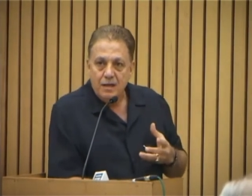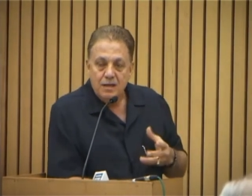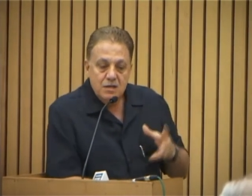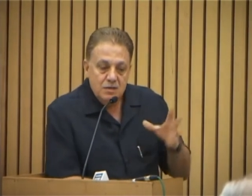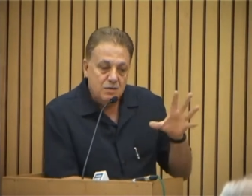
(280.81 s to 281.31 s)

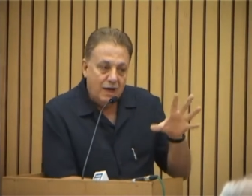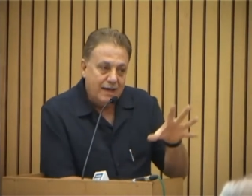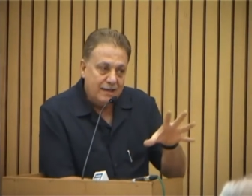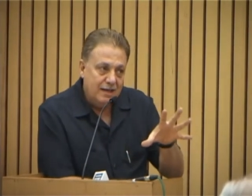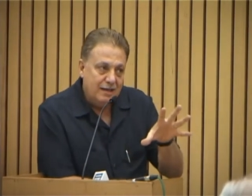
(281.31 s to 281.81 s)
So I
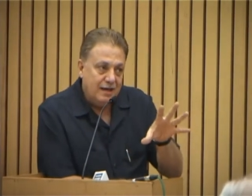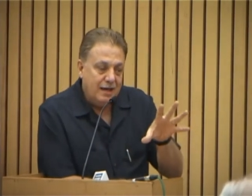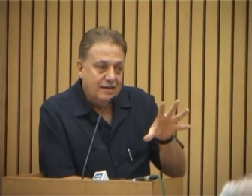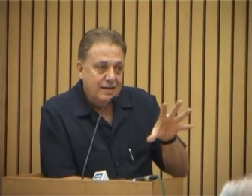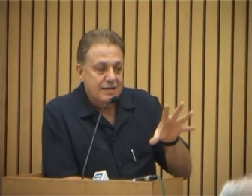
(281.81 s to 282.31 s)
think,
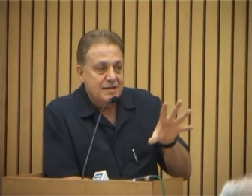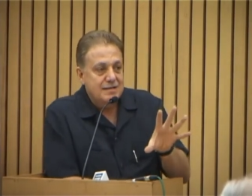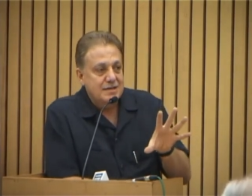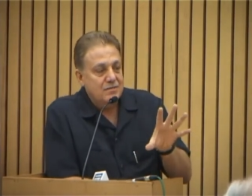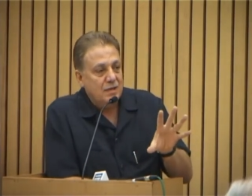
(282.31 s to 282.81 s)
I think this
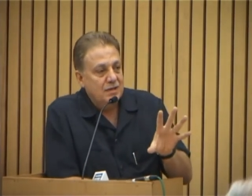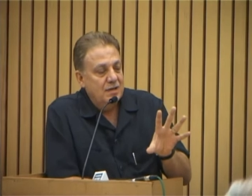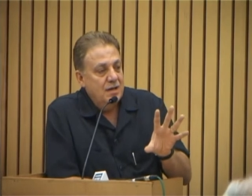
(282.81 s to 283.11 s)
is what,